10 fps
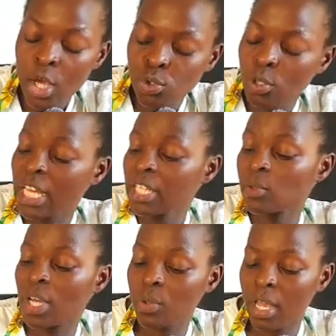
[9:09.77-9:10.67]
So that is
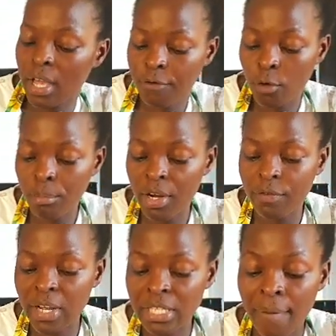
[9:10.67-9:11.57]
what we have for
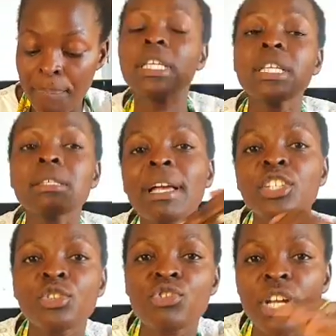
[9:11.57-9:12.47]
breakfast. Since my
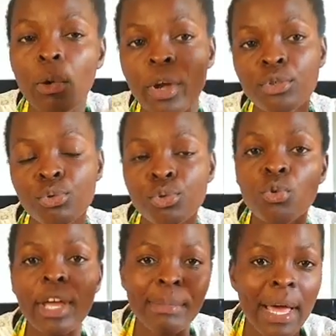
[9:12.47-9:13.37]
children are going to
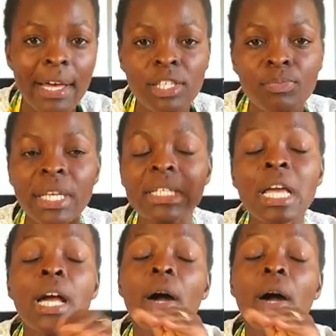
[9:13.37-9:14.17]
school and my husband,